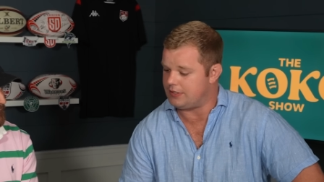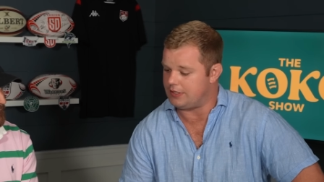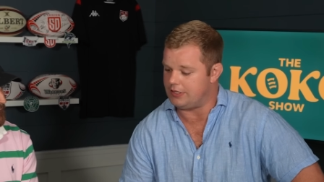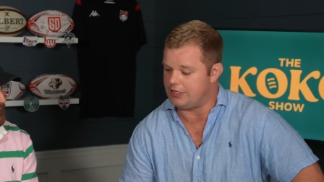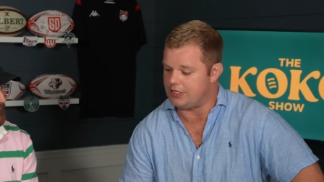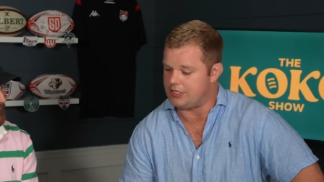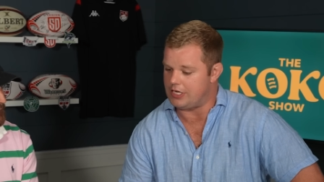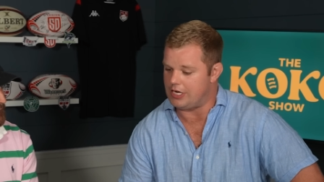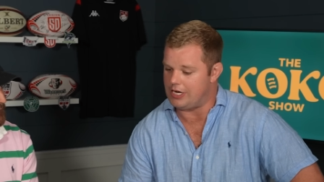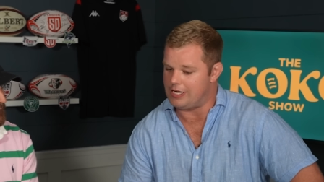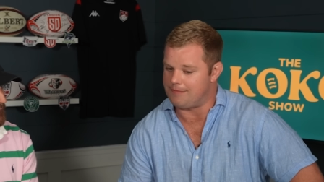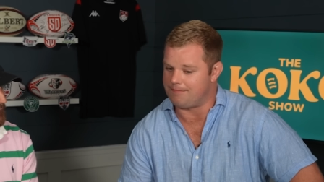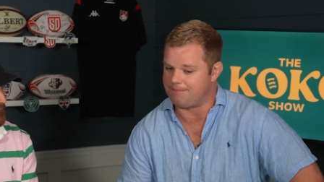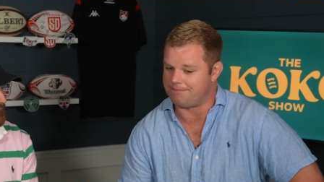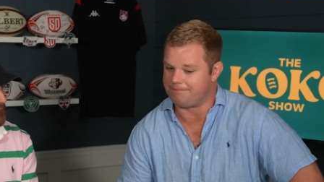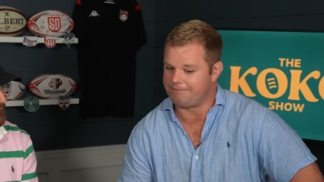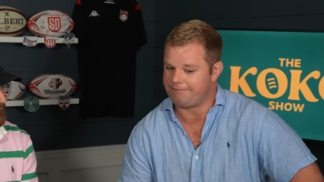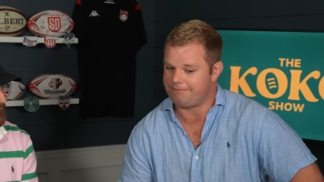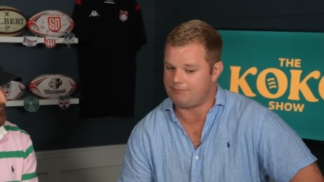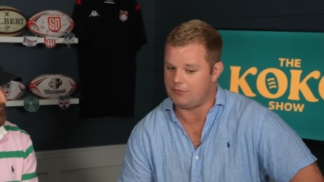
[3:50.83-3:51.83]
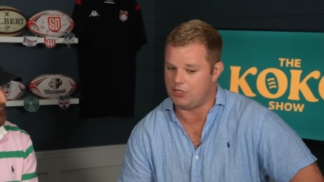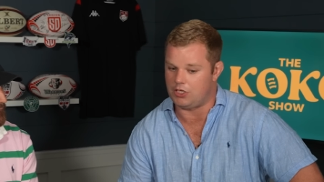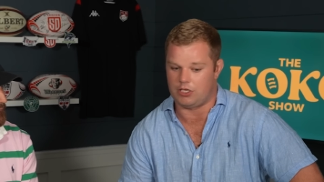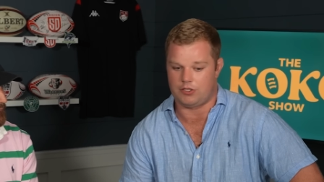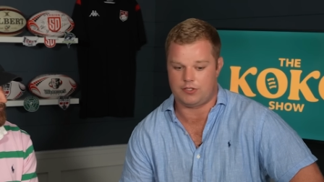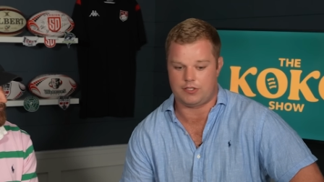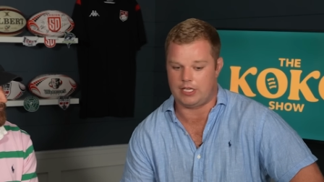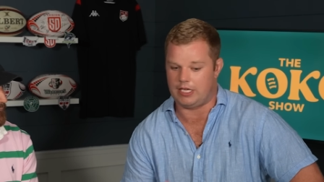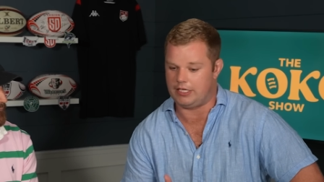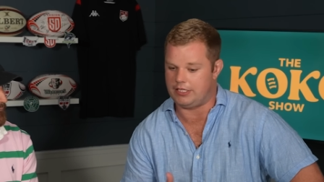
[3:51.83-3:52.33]
And, um, you know,
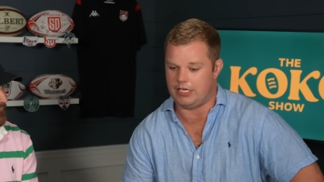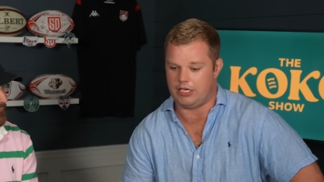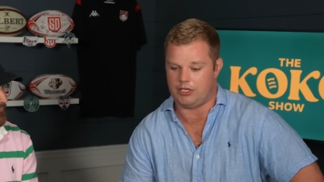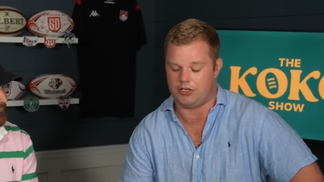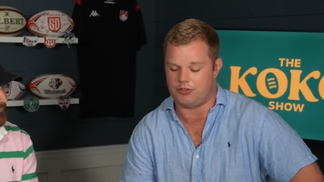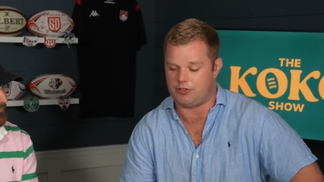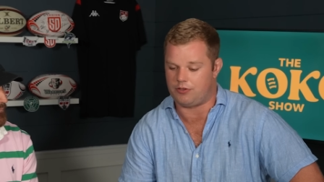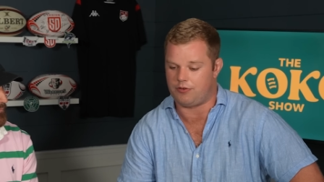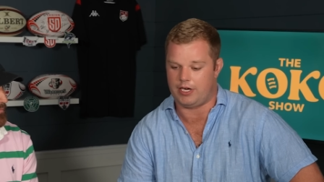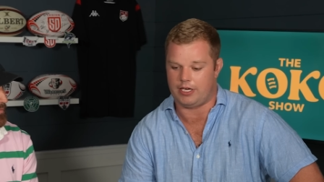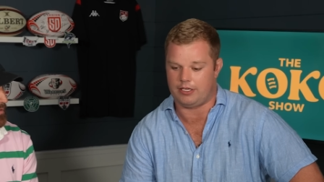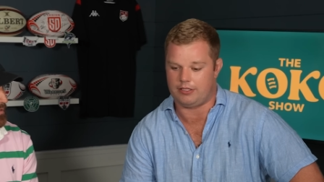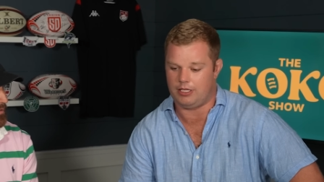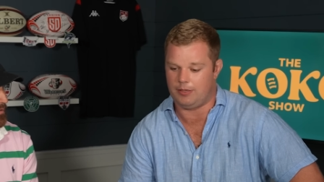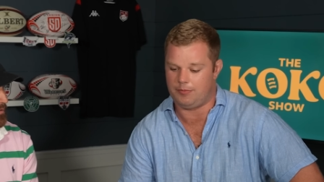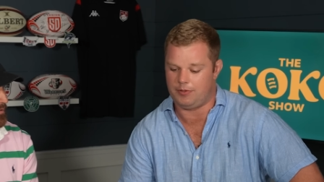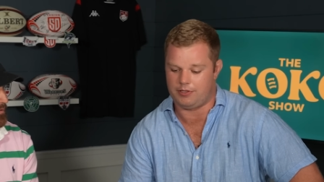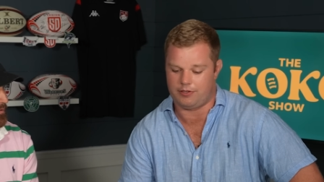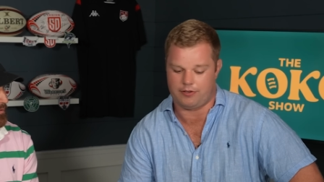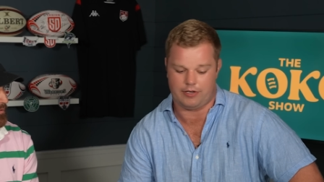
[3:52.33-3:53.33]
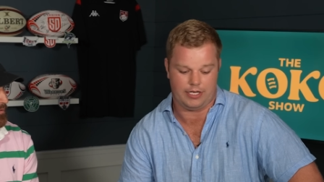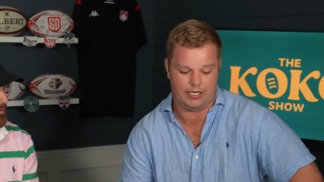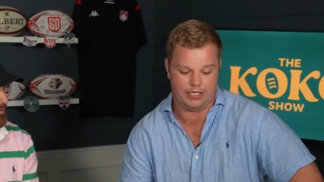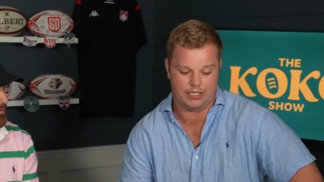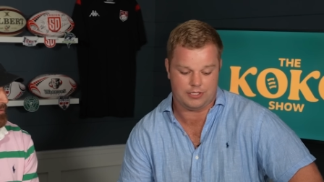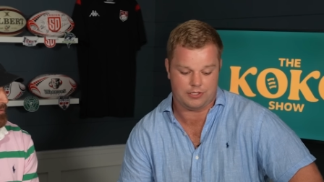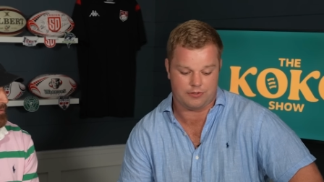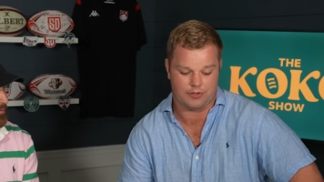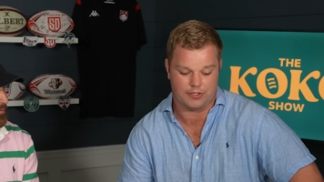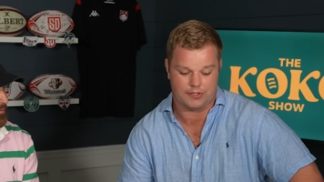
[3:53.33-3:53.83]
San Diego's a great club with a great
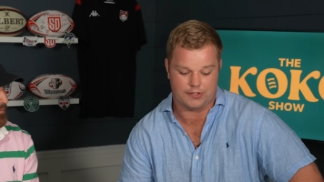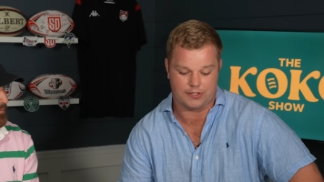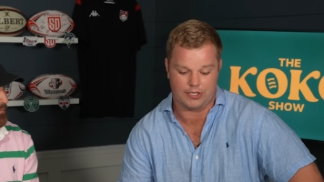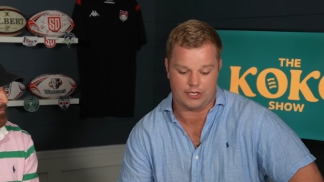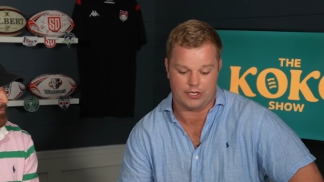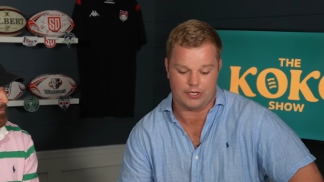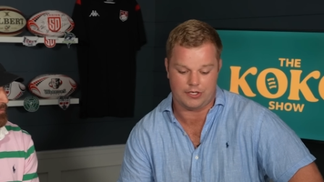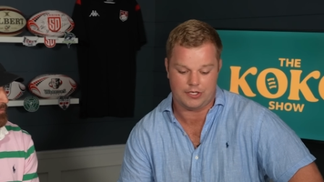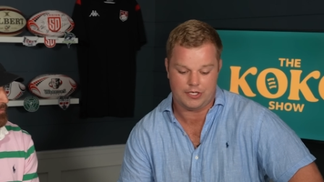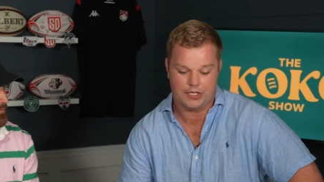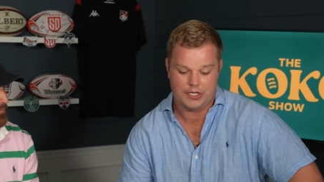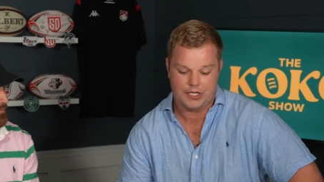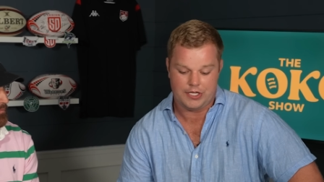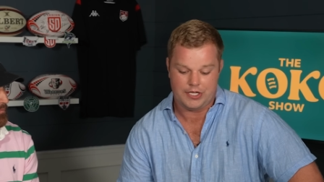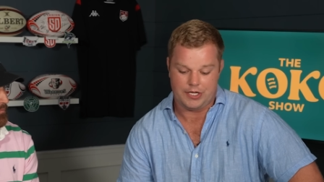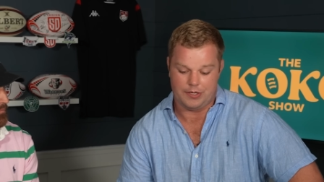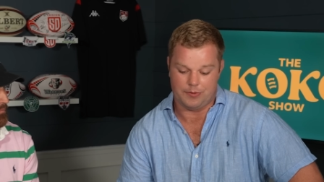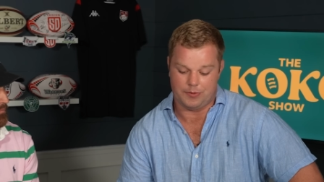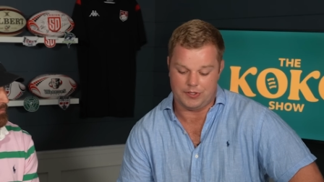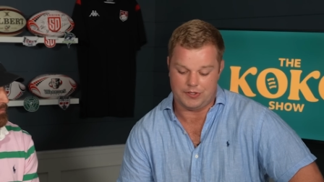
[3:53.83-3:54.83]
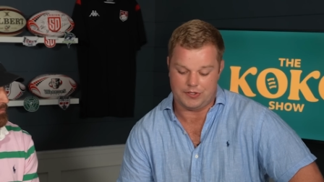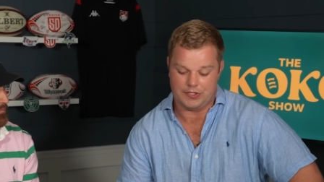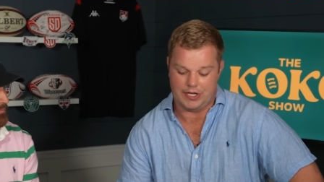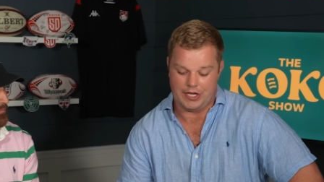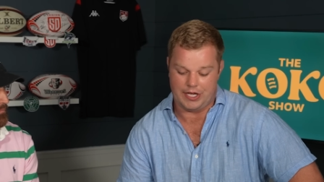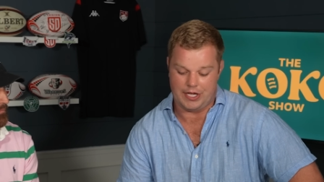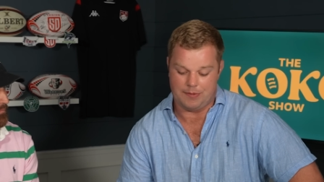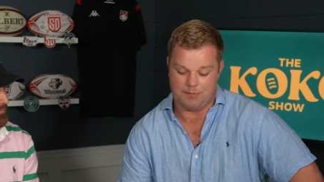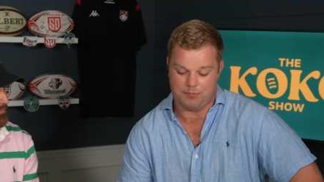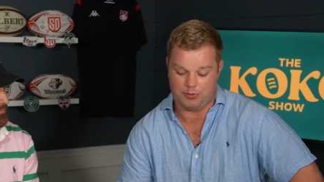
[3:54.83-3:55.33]
history. So it was
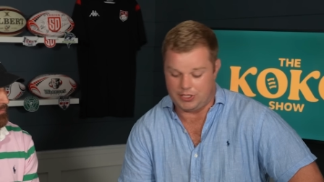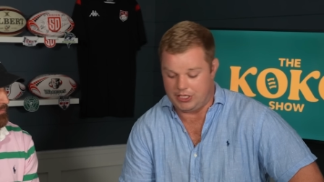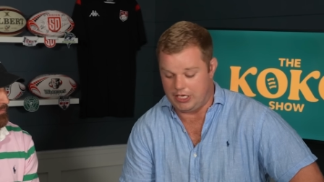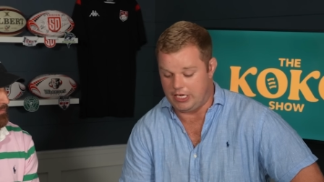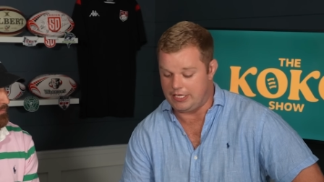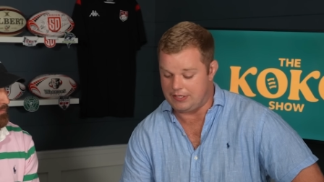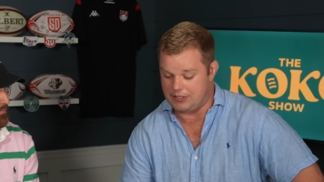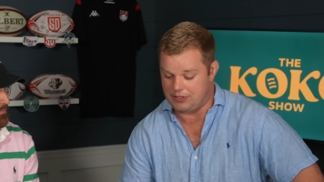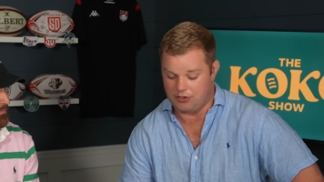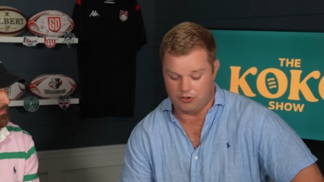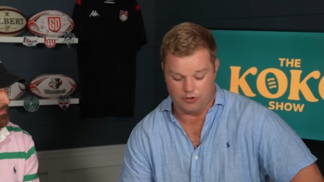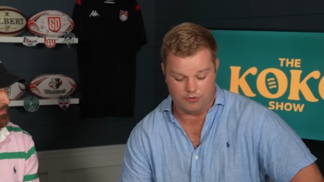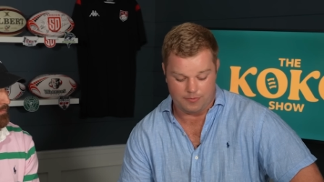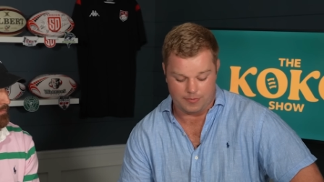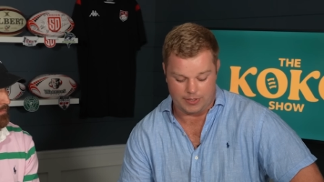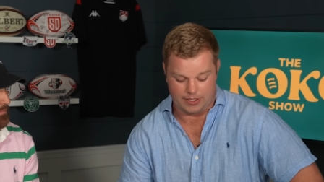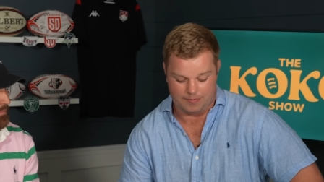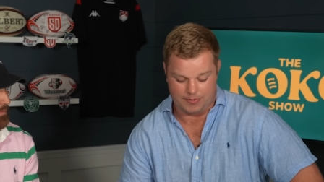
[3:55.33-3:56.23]
a pretty easy call for me.